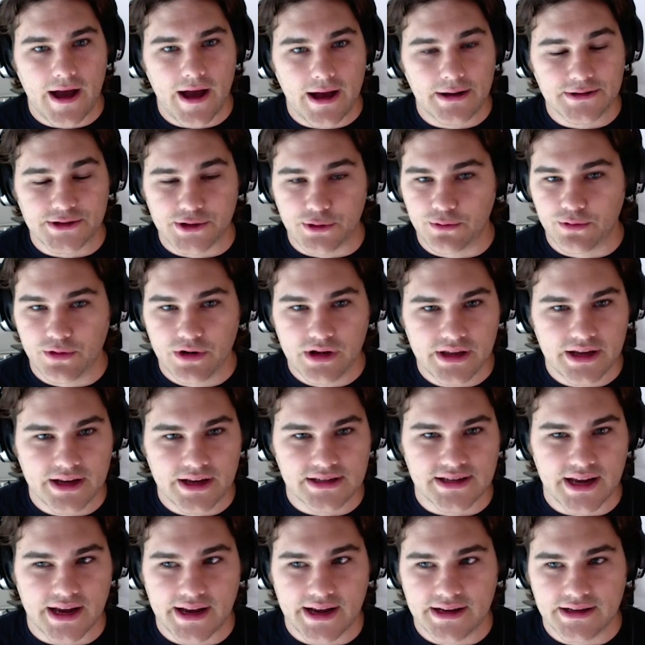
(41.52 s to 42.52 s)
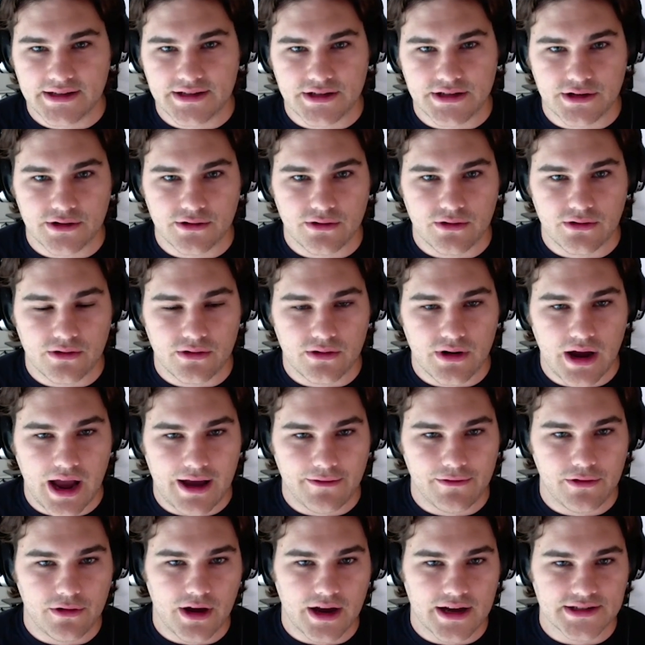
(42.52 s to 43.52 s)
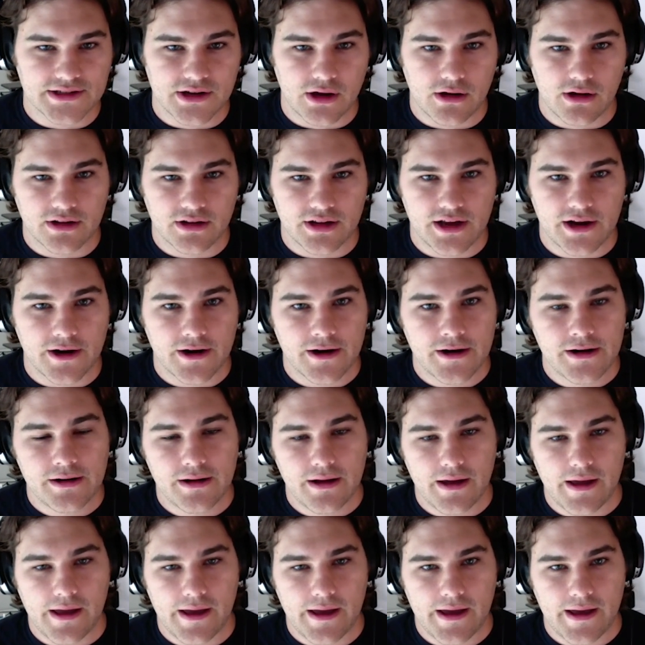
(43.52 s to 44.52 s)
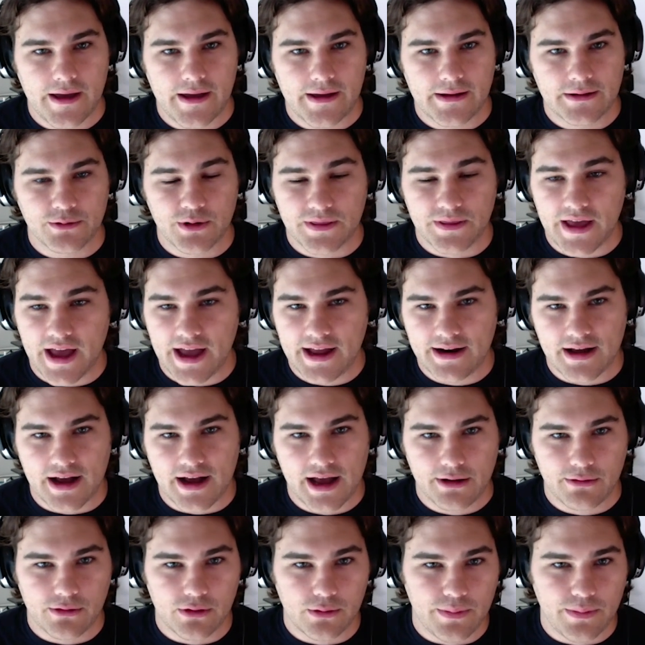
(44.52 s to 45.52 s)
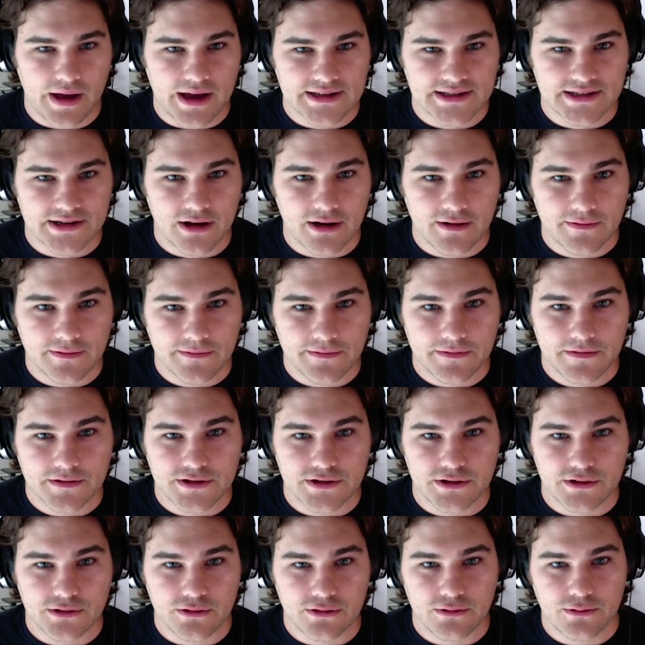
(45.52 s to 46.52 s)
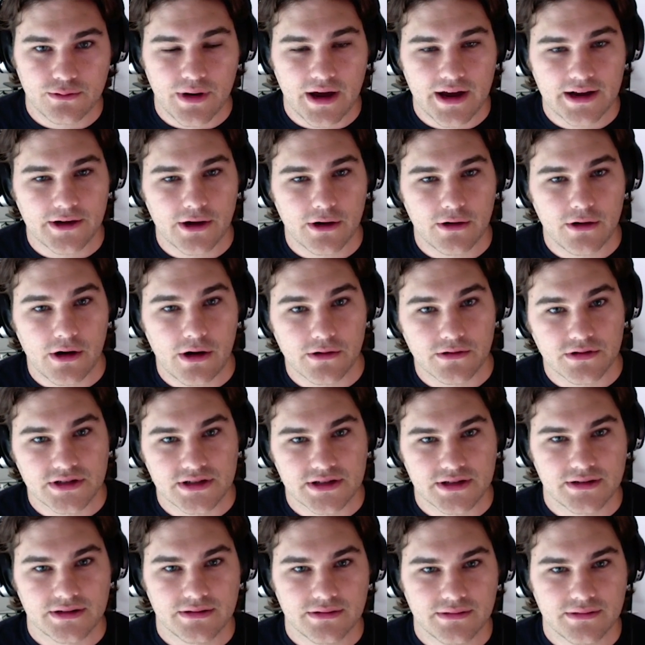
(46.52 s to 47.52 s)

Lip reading: So really excited to have you guys all here. And with that, I will pass it off to my co-host.